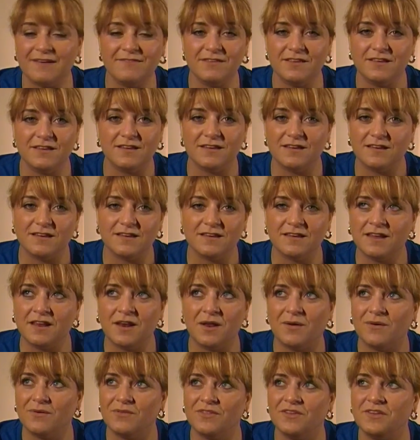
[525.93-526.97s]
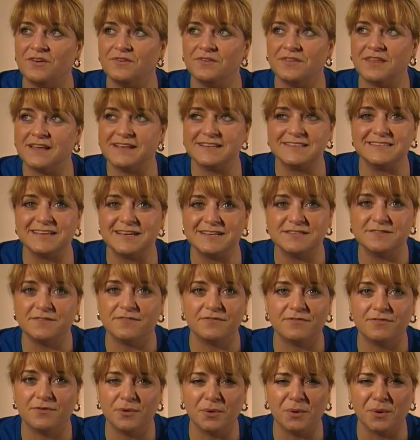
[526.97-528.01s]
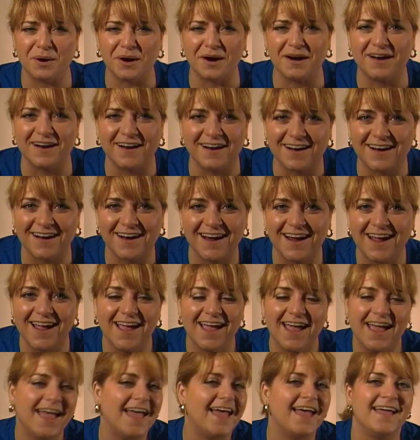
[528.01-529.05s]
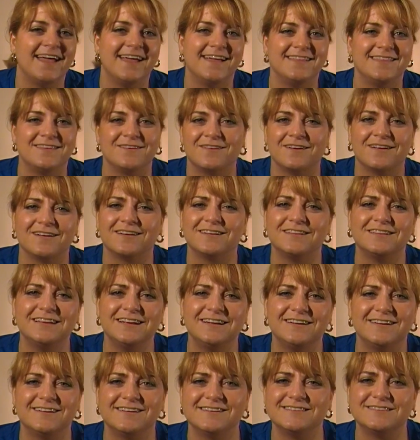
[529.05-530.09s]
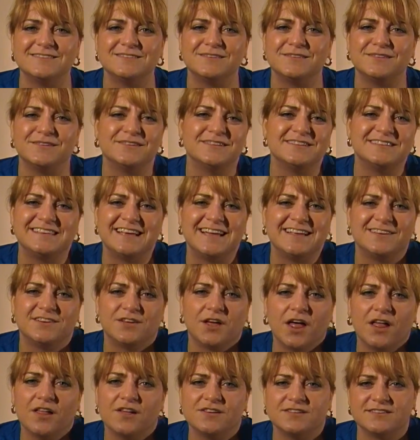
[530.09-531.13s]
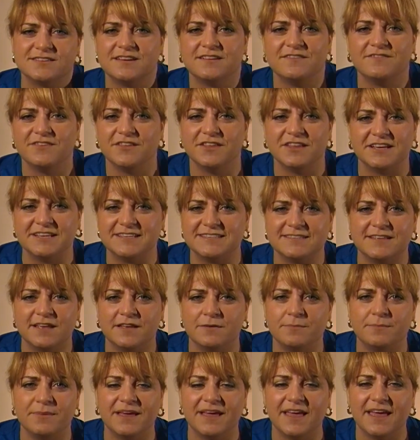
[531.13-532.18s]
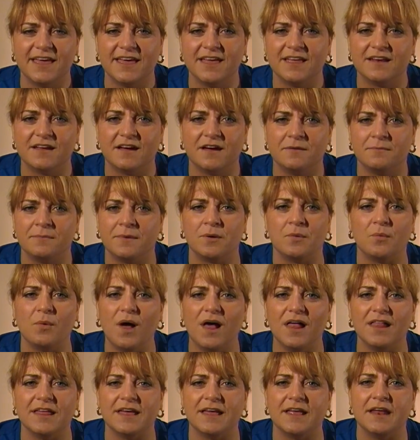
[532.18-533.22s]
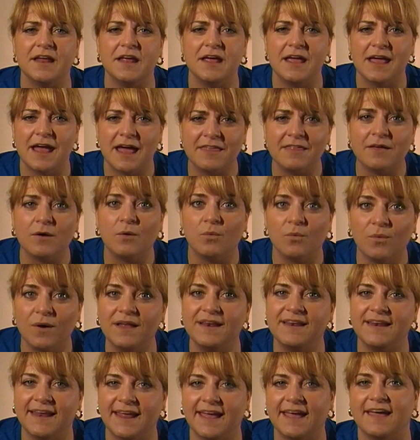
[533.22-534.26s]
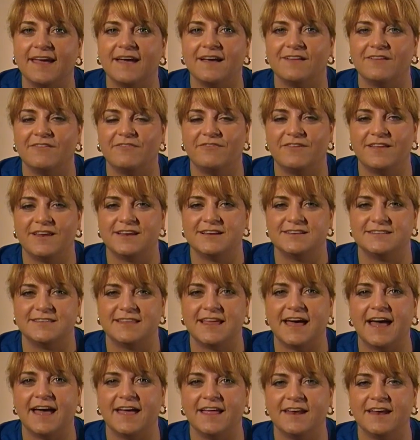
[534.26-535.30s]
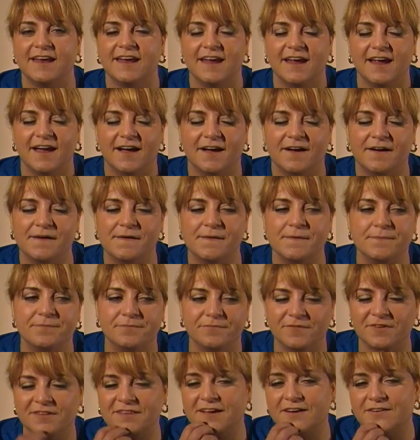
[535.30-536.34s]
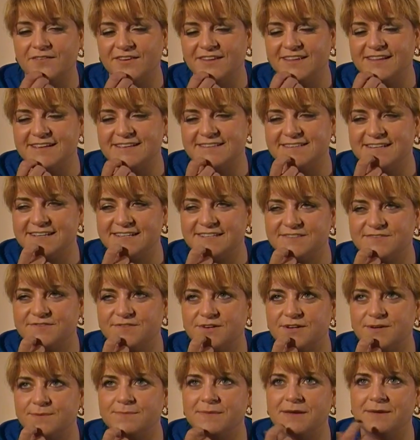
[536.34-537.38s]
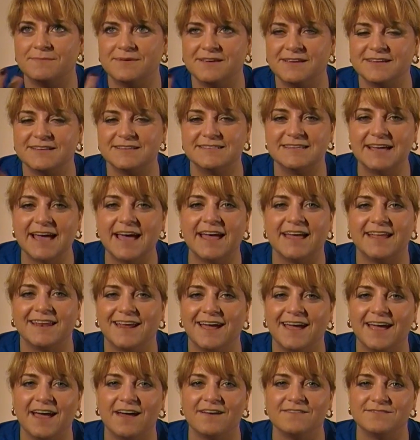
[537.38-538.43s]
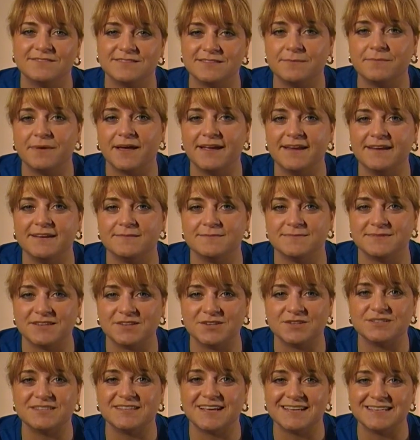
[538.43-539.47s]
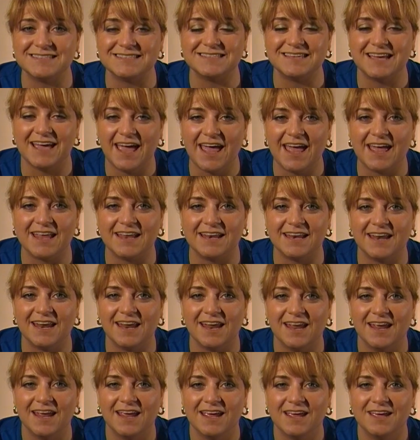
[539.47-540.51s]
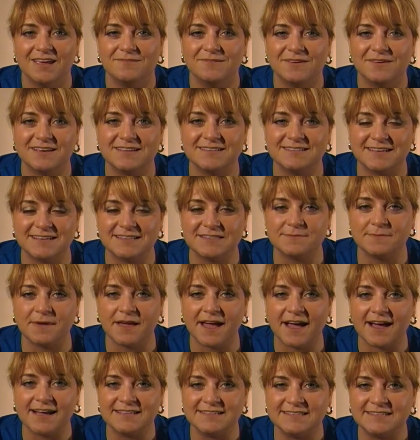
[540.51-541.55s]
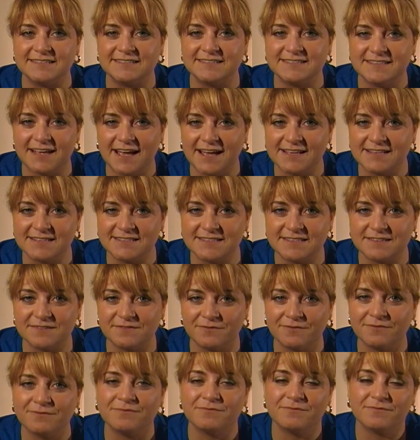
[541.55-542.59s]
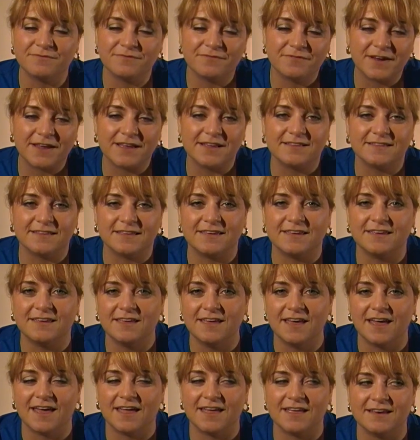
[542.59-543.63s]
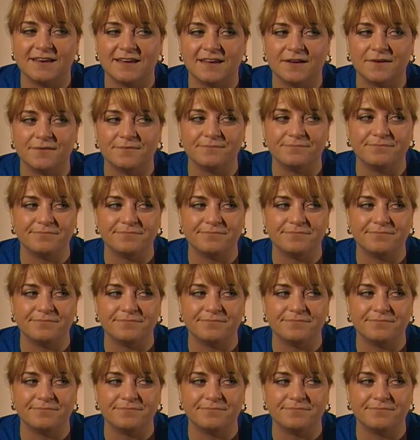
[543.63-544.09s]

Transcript: haven't, you know, that are like a size 4 and they're on clearance, so they're like $10, and I feel like it's not a big hit on my wallet, and that one day I'll fit into that. Well, not really a size 4, maybe a 10. I have some items that are size 10 because that's my ideal size, frankly, and